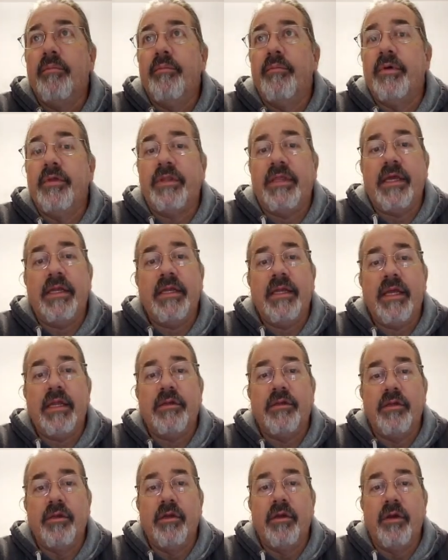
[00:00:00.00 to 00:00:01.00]
But then
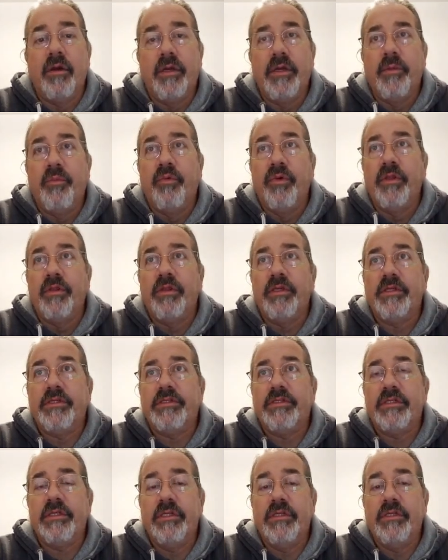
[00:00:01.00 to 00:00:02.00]
again, you're going to bring
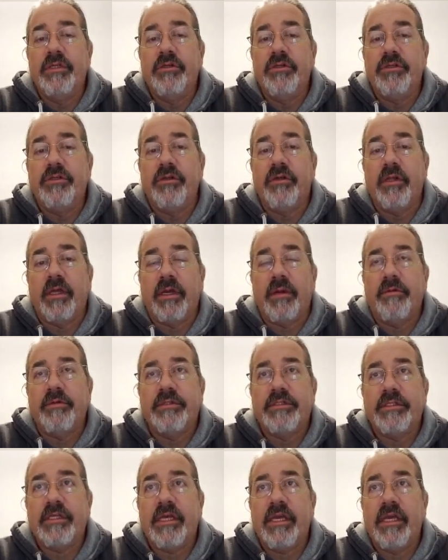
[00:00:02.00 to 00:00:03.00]
this into your studio. Like I
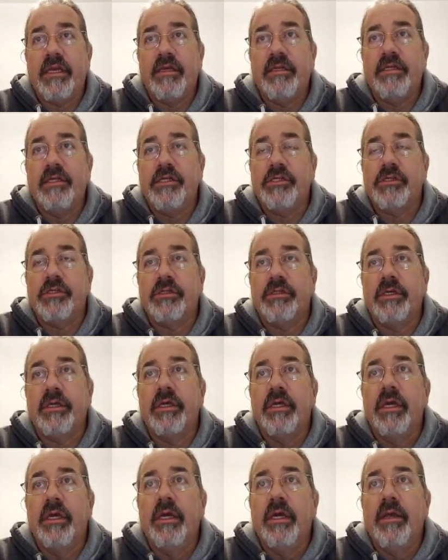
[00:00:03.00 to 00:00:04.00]
was saying initially,
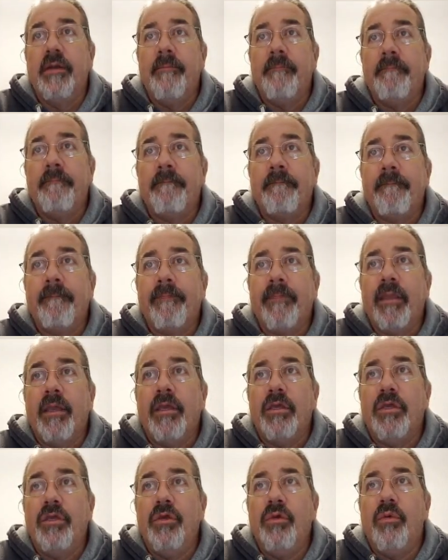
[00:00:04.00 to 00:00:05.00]

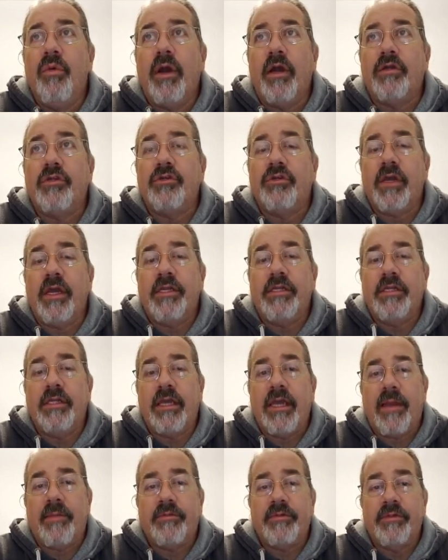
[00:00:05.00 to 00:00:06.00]
you are trying to
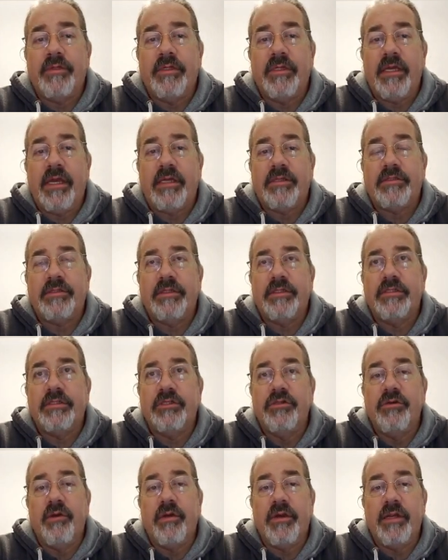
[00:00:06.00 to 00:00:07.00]
capture the essence.
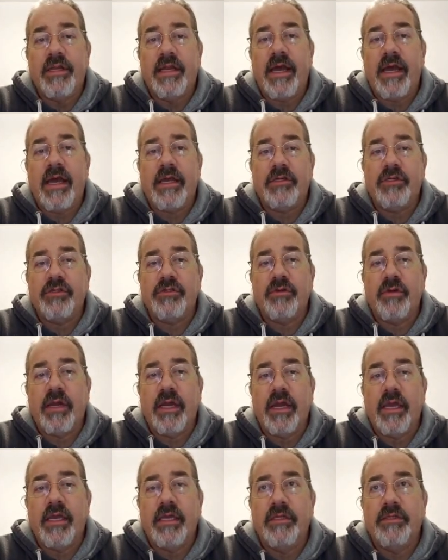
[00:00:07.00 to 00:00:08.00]
You are not
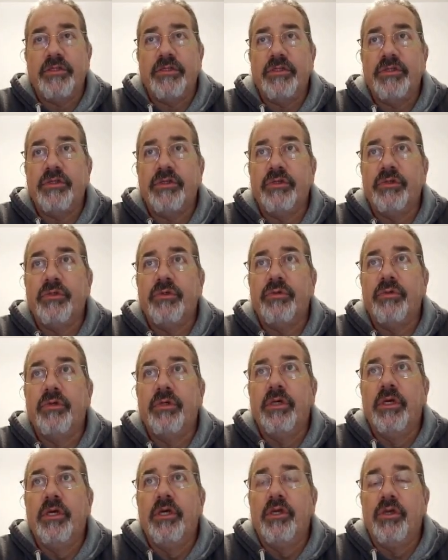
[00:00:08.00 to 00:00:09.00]
trying to
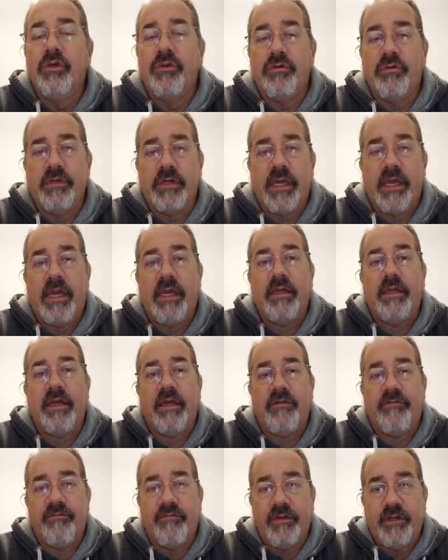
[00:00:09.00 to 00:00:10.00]
create
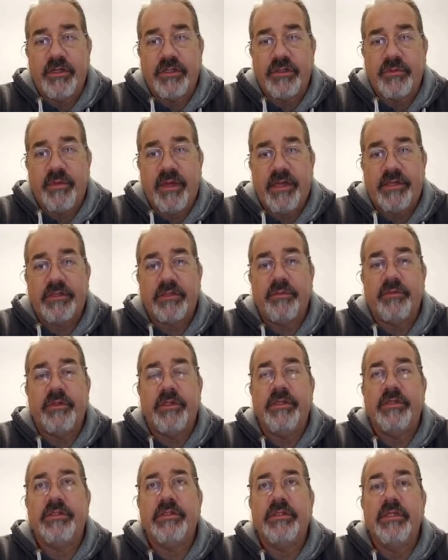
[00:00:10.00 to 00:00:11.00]
a finished
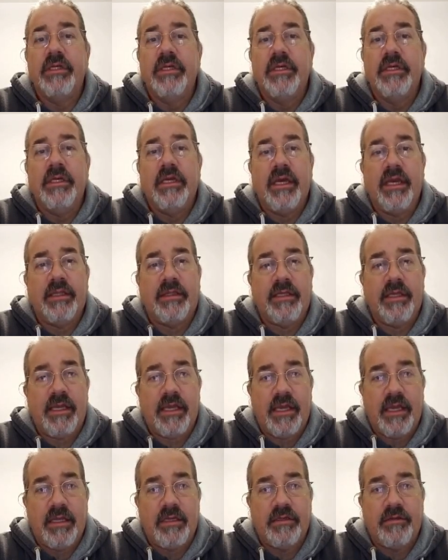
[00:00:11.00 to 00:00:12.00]
masterpiece at the
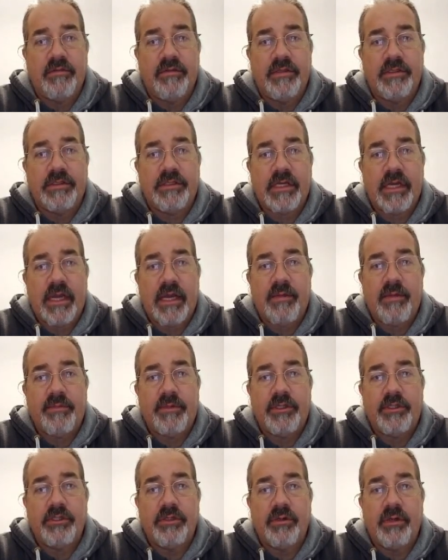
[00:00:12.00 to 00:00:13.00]
end of the time
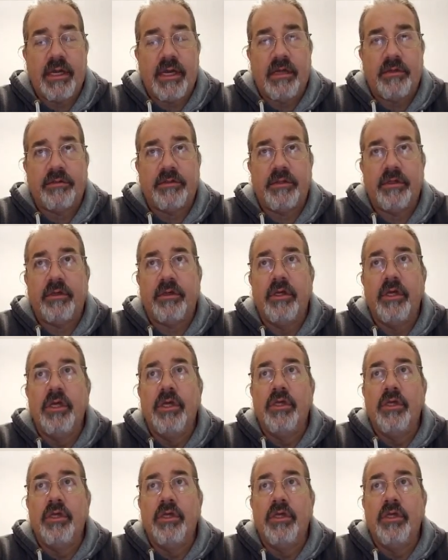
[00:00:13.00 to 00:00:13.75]
that you're out there.